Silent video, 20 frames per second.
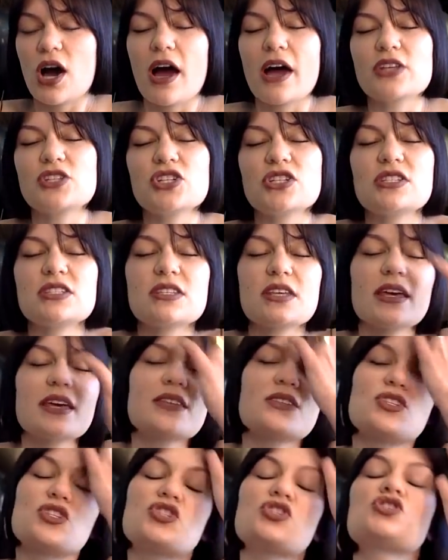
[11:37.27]

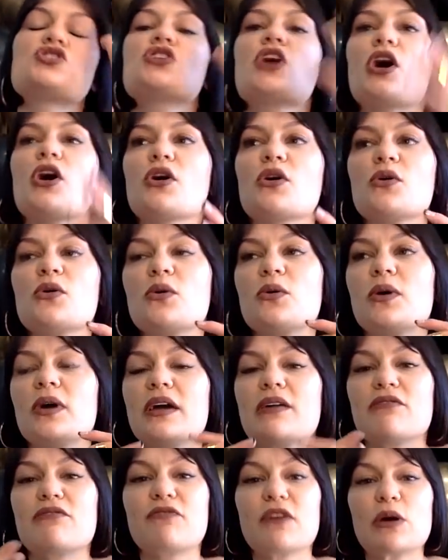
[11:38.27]

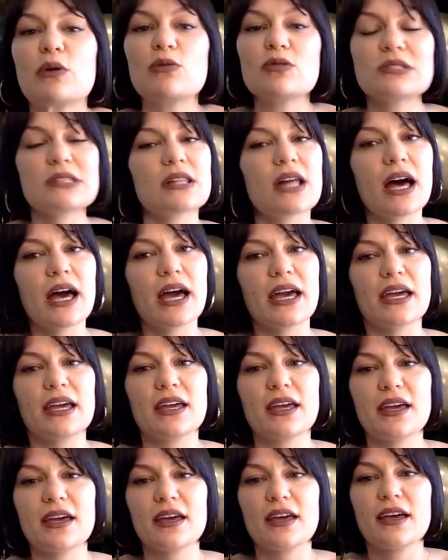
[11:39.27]
it feels
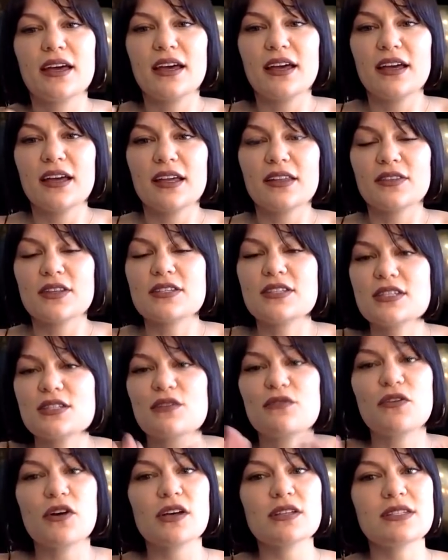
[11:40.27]
like, this is
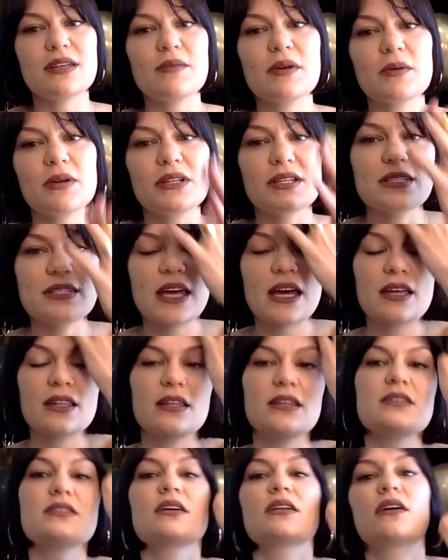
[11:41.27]
the first time I'm going to say
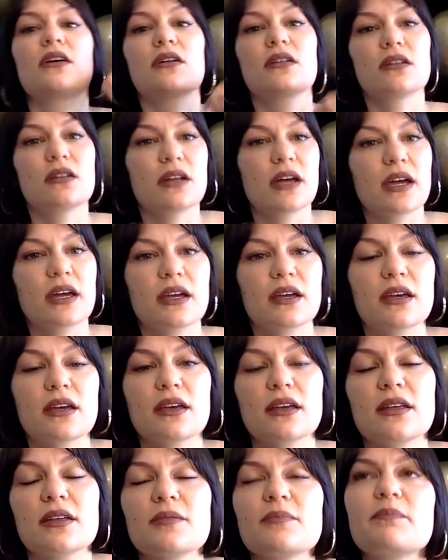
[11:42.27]
this, and
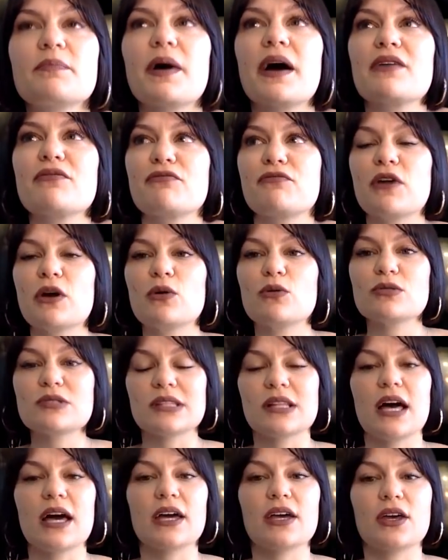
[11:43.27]
but it feels
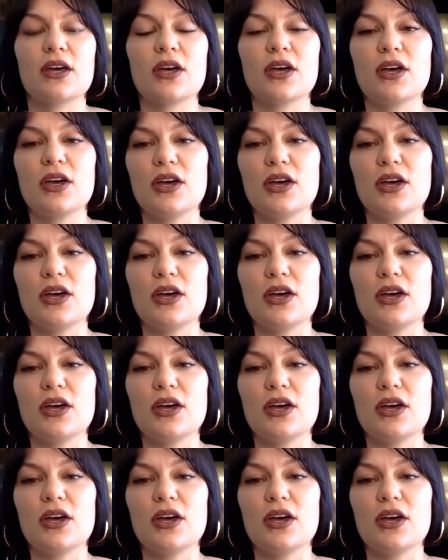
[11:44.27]
like